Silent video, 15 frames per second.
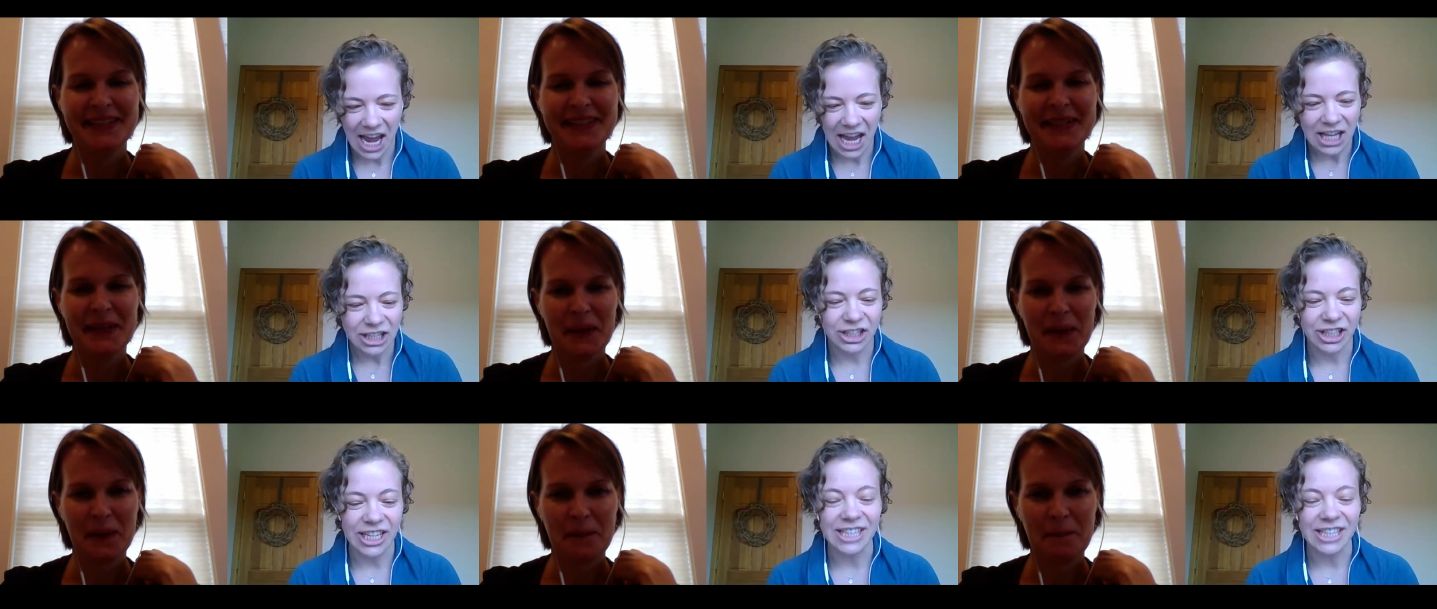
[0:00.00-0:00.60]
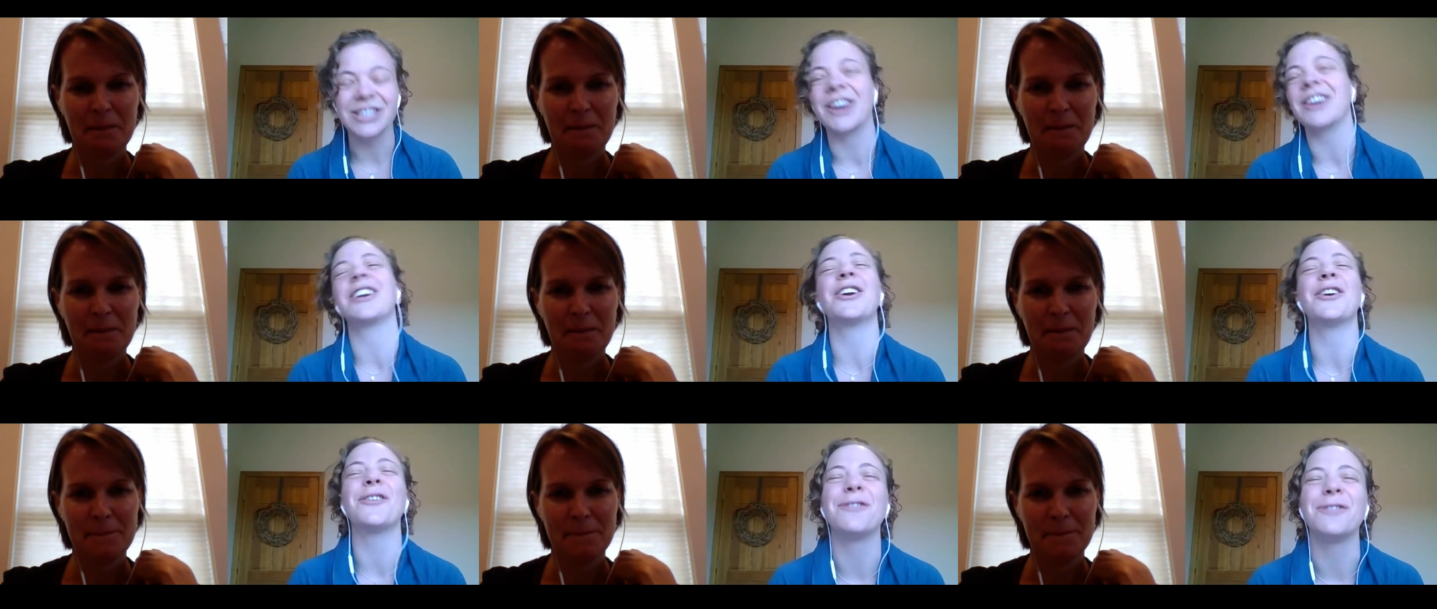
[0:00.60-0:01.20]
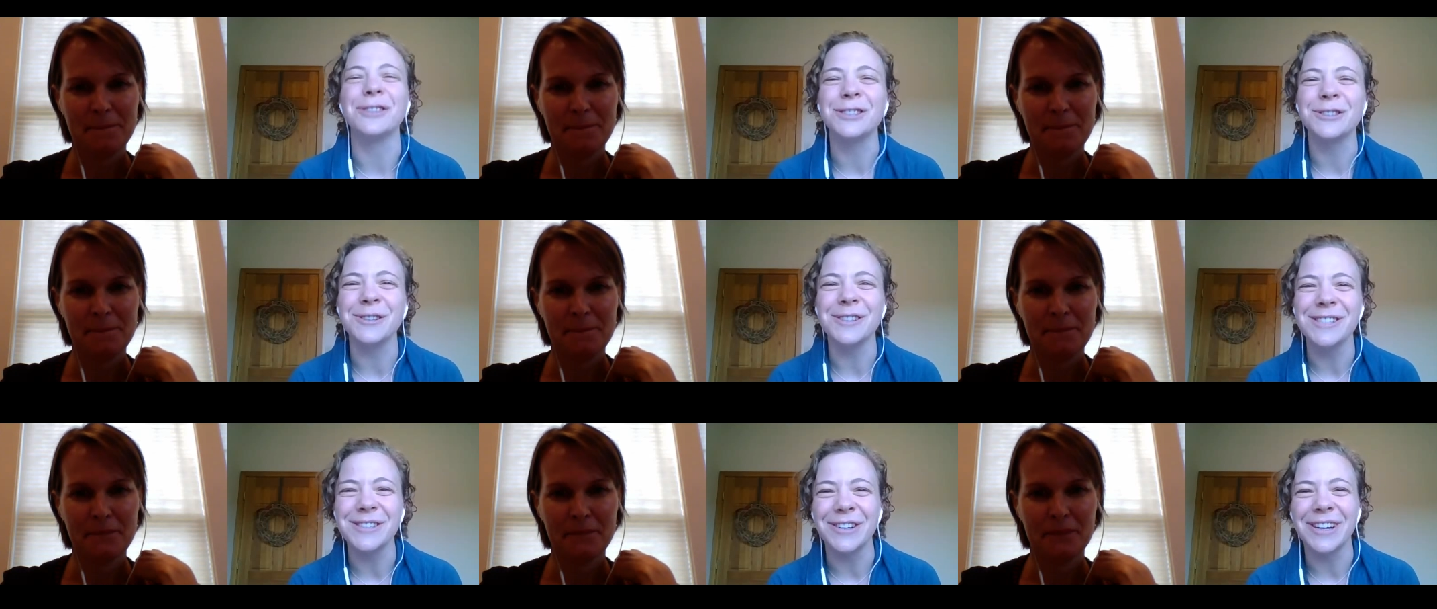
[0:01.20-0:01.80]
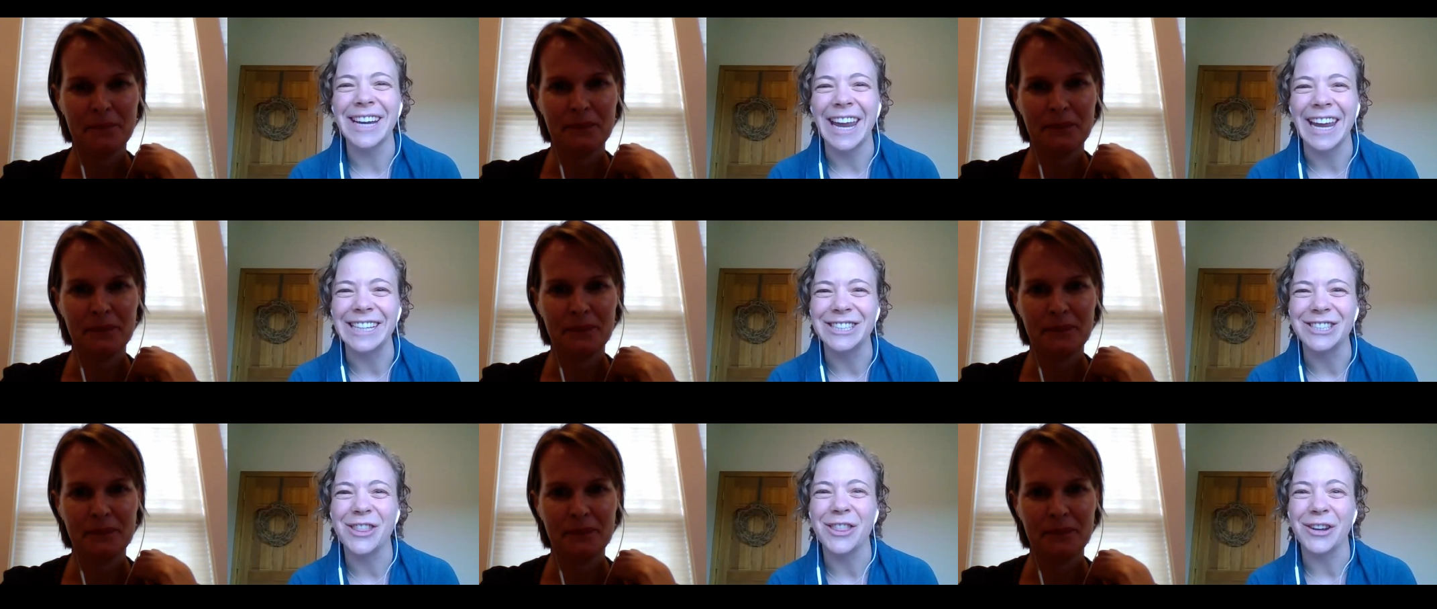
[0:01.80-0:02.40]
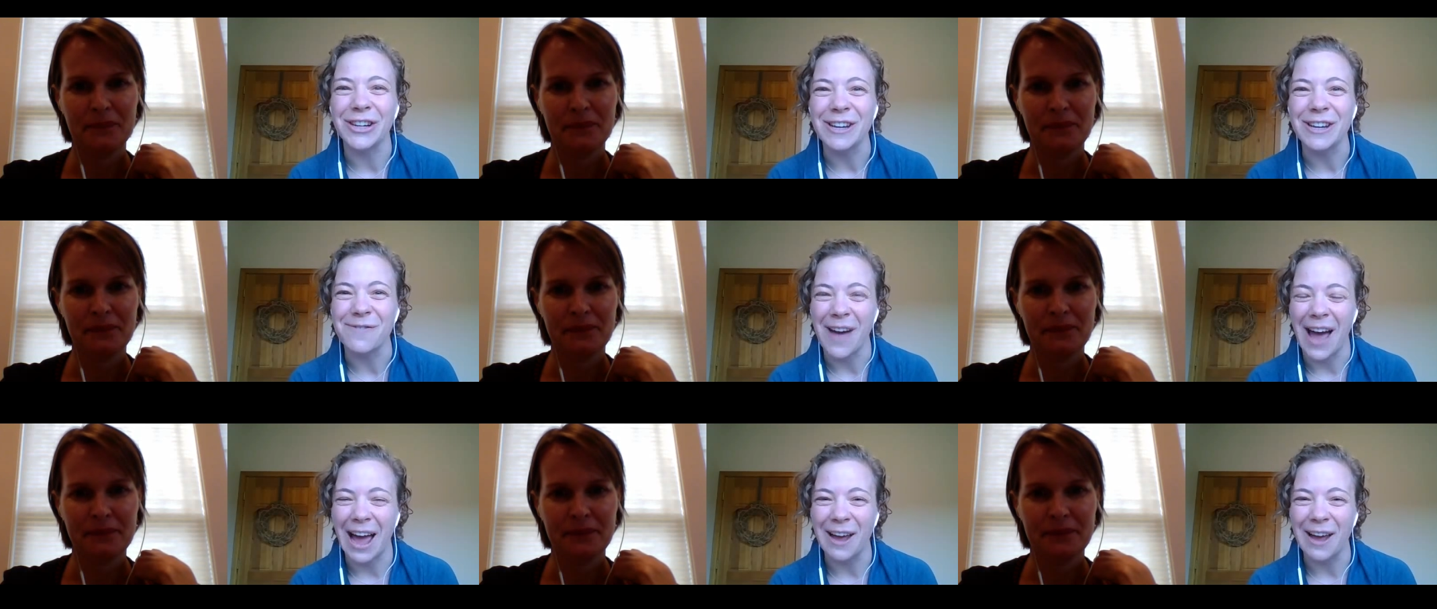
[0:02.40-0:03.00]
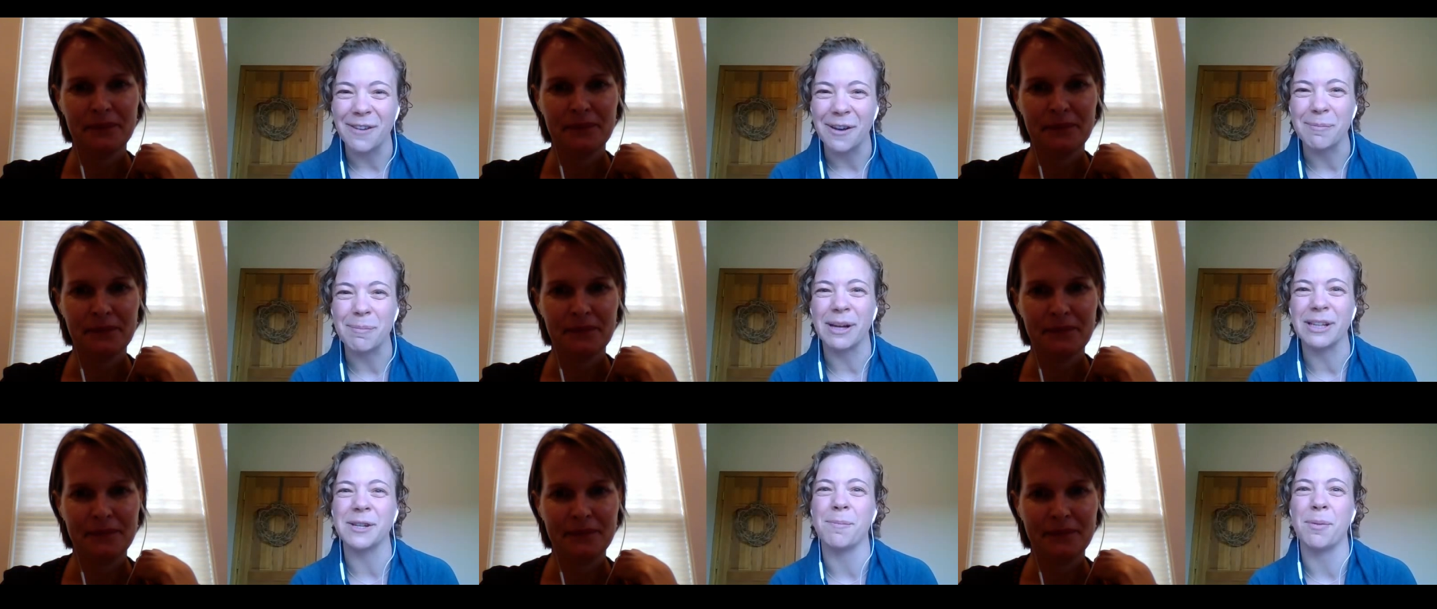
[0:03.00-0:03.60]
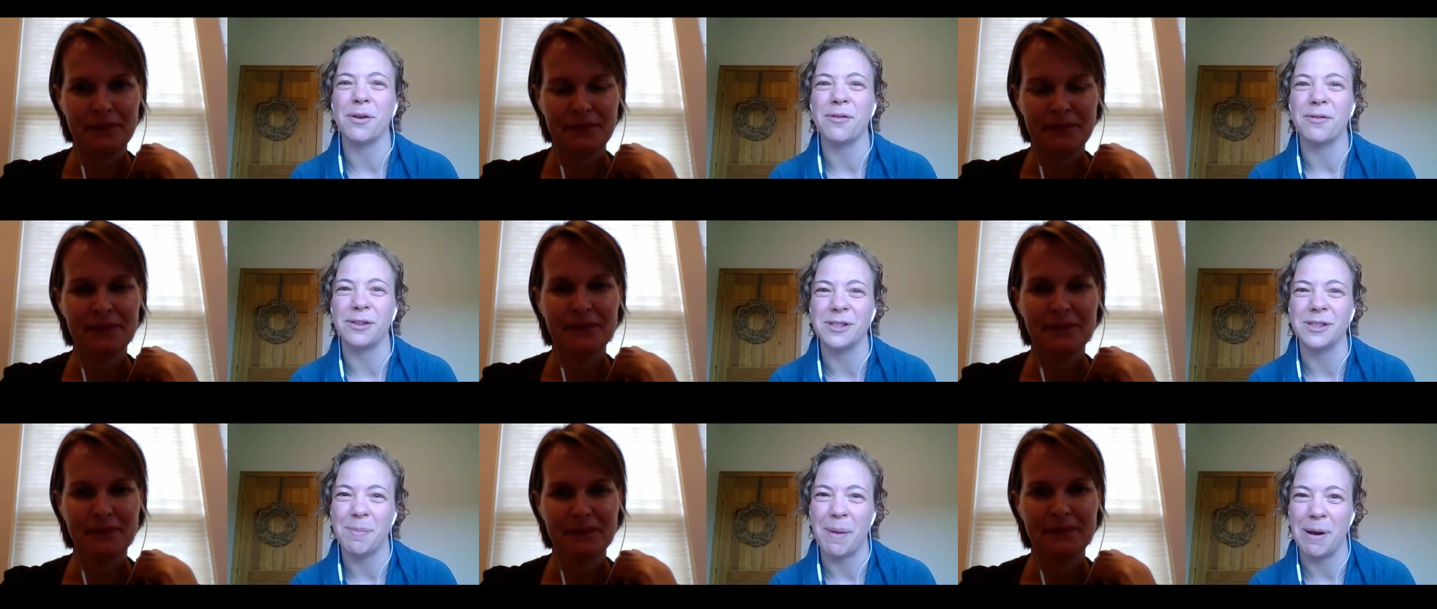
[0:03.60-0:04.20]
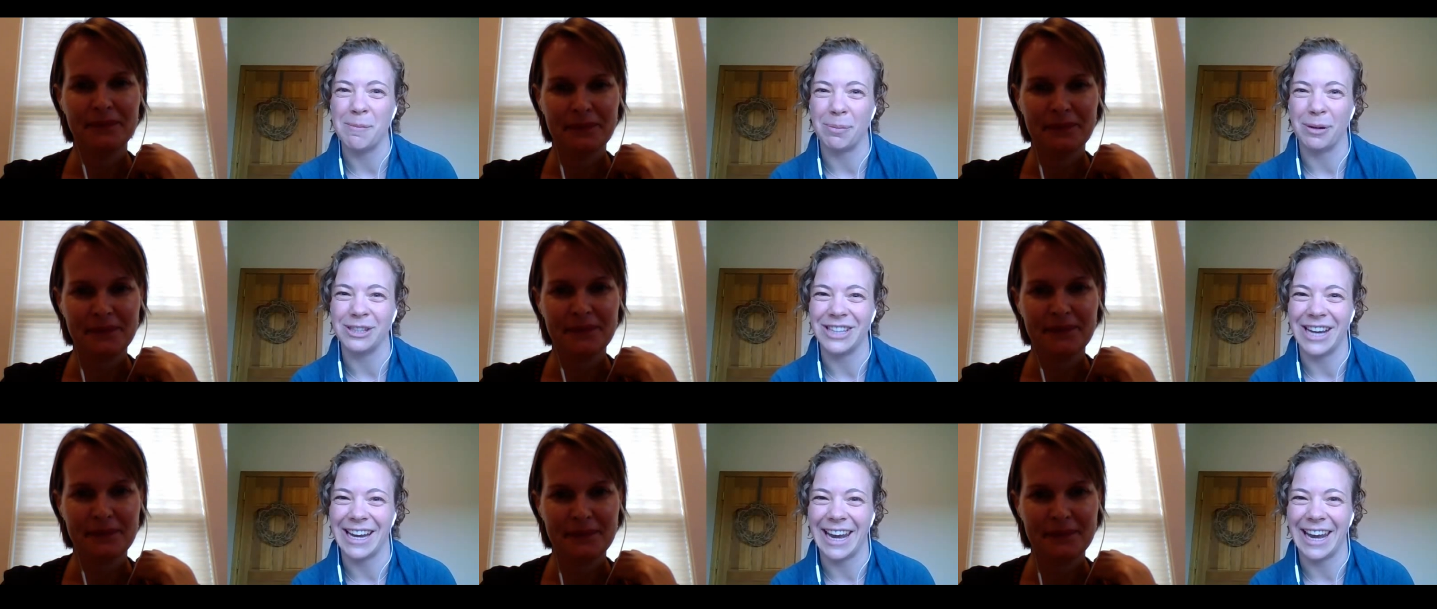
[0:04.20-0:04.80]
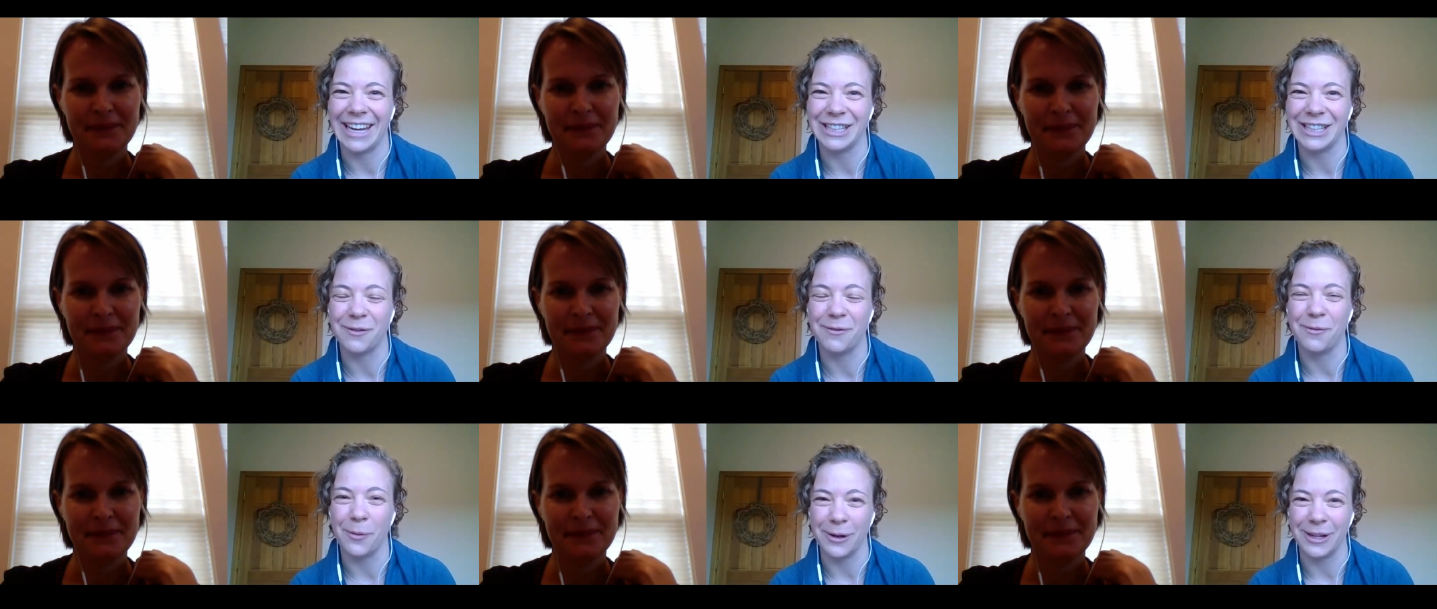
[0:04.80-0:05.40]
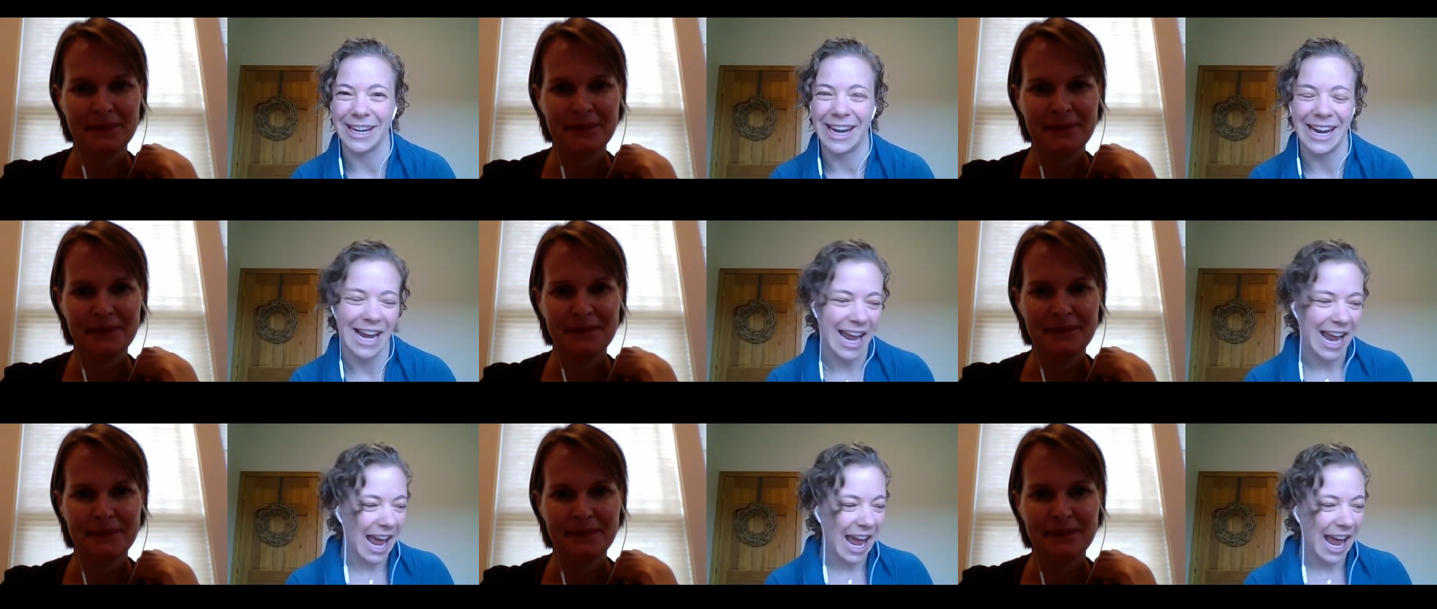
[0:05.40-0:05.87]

Speaker 1: She started her first short story at age 35 and picked up her first paintbrush at age 40.